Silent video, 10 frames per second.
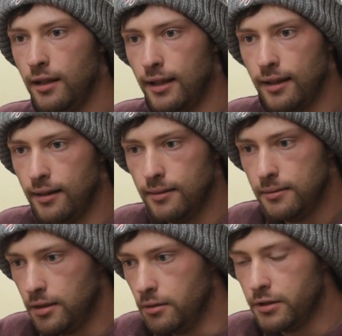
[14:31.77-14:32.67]
and
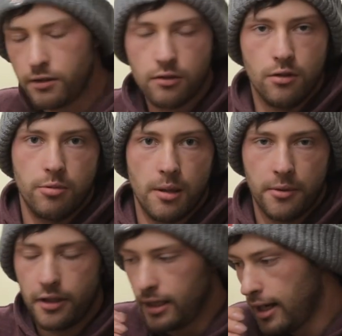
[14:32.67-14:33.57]
it's tuned
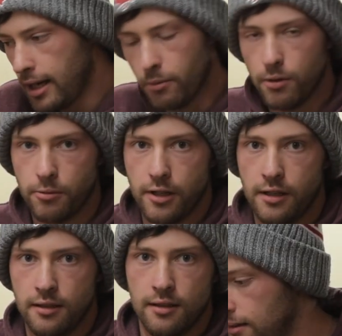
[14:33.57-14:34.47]
properly, it will
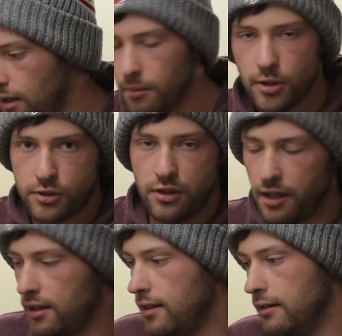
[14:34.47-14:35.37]
run. Almost
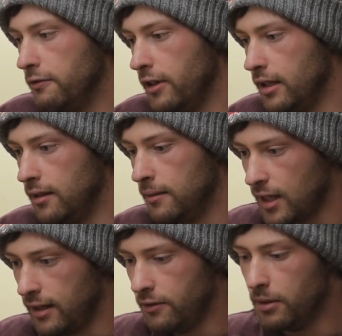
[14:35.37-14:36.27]
nothing can fail.
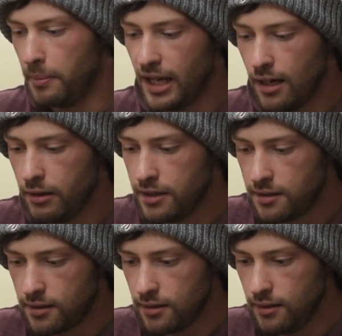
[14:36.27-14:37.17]
Even the
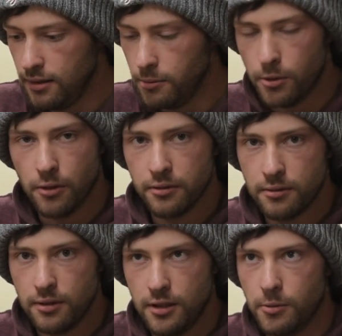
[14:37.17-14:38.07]
batteries, you
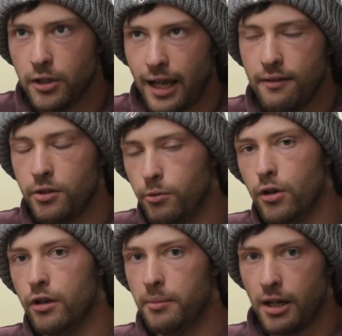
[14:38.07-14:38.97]
won't have to
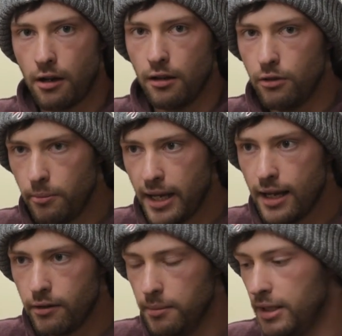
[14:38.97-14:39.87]
worry about a low
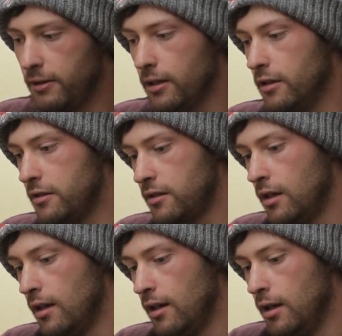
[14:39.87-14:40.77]
battery because
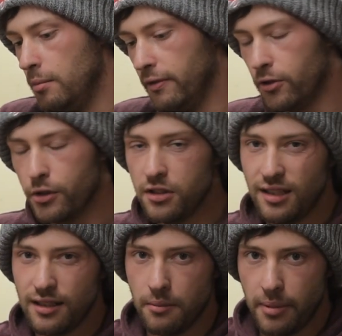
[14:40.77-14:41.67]
before you
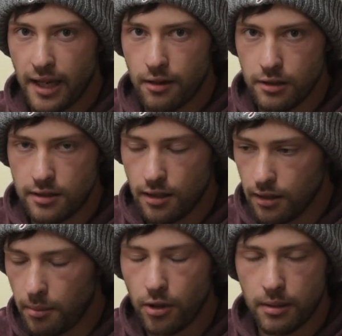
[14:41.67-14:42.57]
take the batteries,
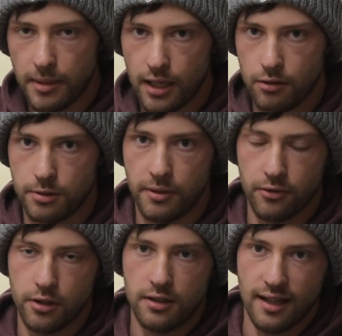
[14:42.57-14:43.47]
the AA batteries,
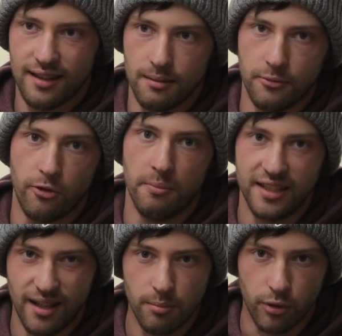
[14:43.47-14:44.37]
before you take them from
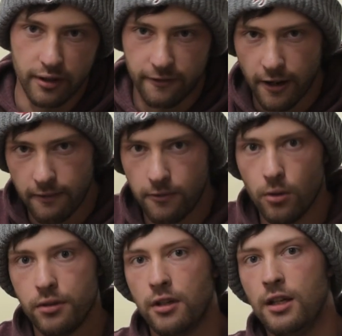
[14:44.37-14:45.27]
10.5
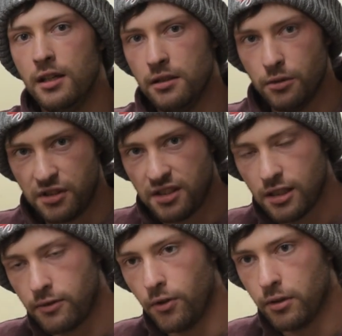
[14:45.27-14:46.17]
volt to
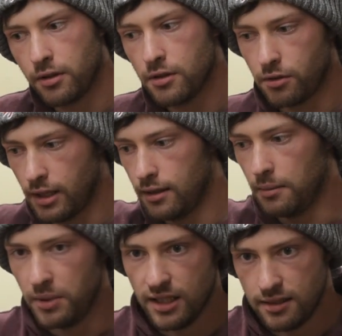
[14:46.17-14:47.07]
6 volts so that the
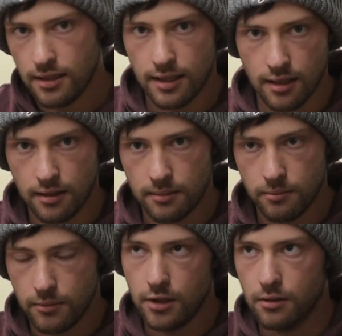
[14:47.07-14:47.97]
BEC cannot
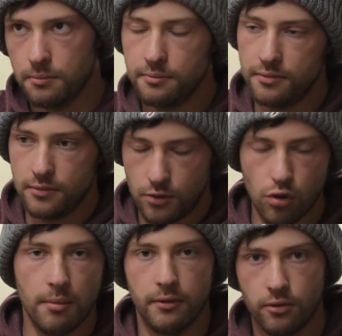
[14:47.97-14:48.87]

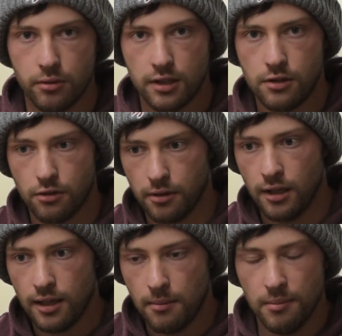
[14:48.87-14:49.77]
drop the voltage or
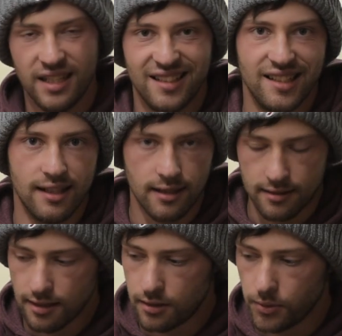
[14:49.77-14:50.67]
maintain it at
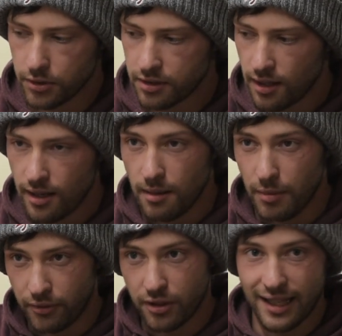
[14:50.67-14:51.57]
6 volts.
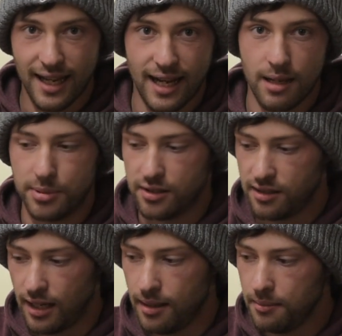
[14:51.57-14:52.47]
Before that
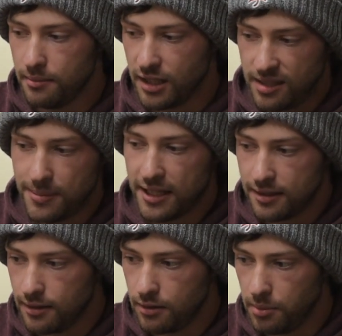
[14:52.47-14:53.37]
happens, I'm
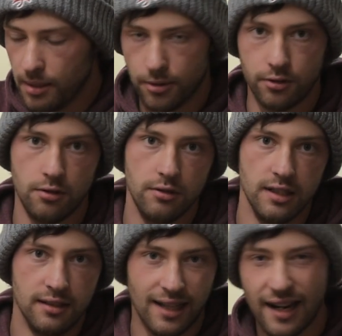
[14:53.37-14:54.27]
expecting to be able to do
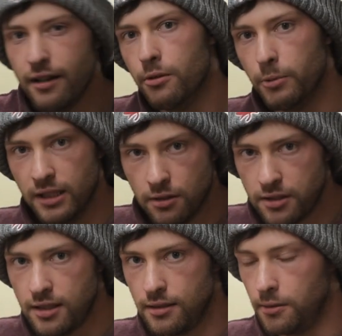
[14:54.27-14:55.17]
the entire winter
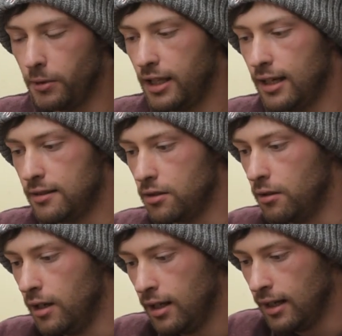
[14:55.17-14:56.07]
season with that,
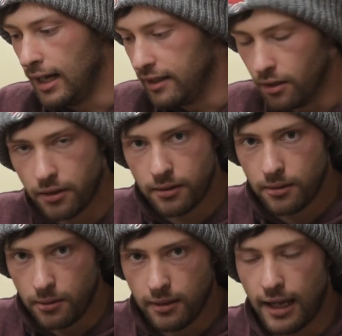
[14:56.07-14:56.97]
so I don't
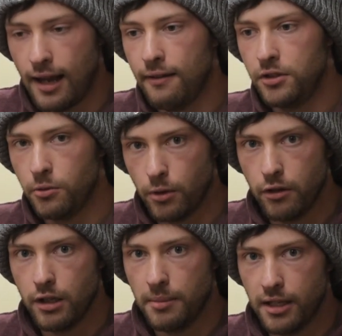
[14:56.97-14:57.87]
have to
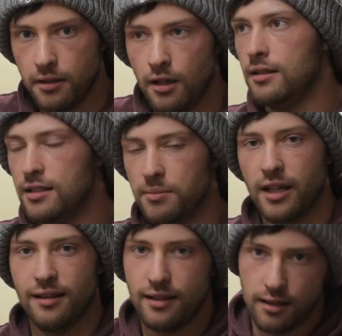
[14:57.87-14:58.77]
worry about is
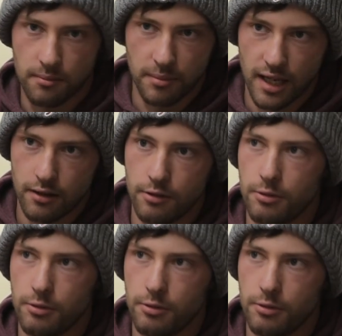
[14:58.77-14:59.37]
my lithium battery